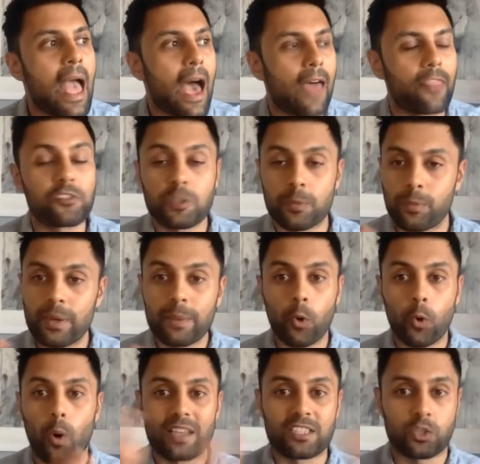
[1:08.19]
And the Supreme
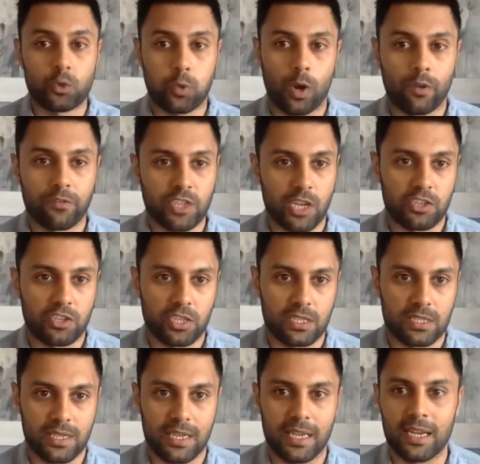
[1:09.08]
Court has 12
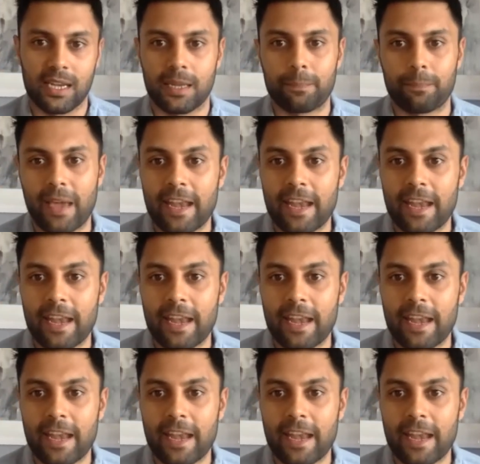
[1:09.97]
judges in it.